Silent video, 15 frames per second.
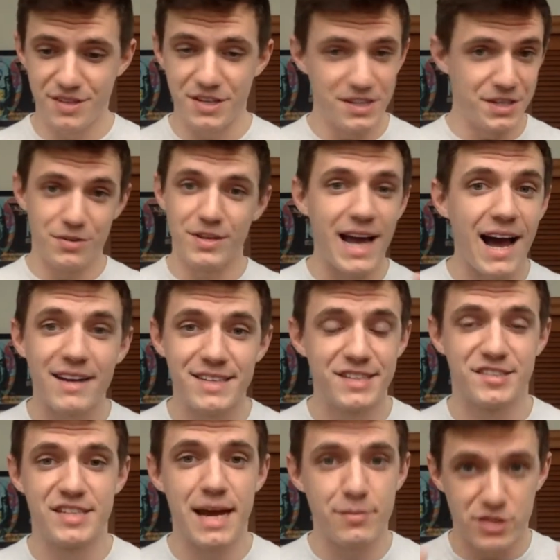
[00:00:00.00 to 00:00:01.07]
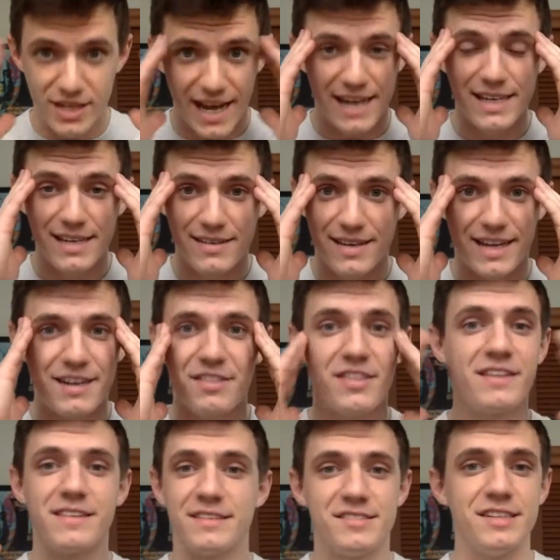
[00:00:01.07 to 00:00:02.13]
You're not an exception.
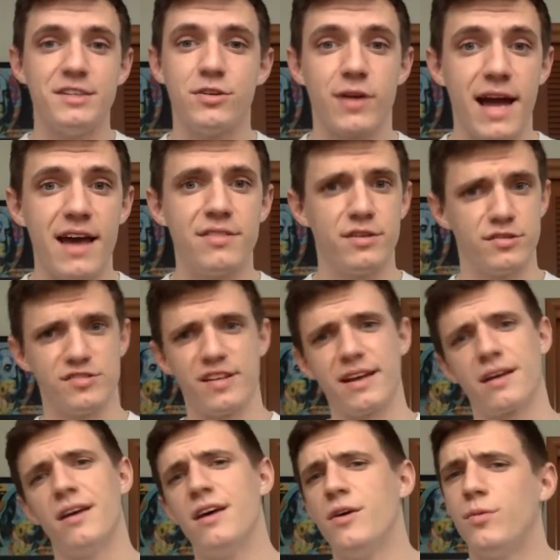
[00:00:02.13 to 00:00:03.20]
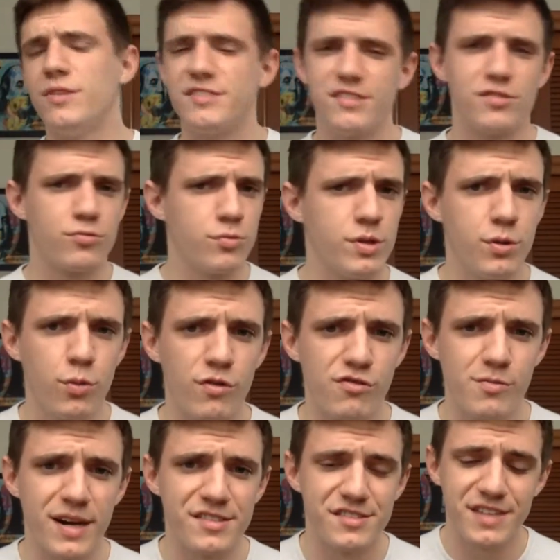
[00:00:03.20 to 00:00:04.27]
Anything that's in your head, there's like, well, this doesn't really work
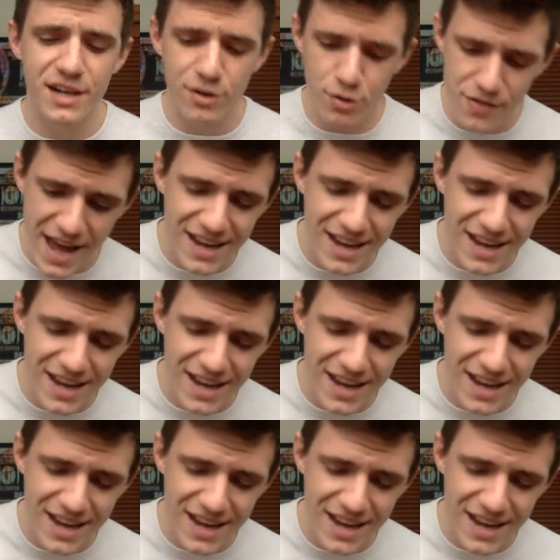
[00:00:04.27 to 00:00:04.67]
for my scenario.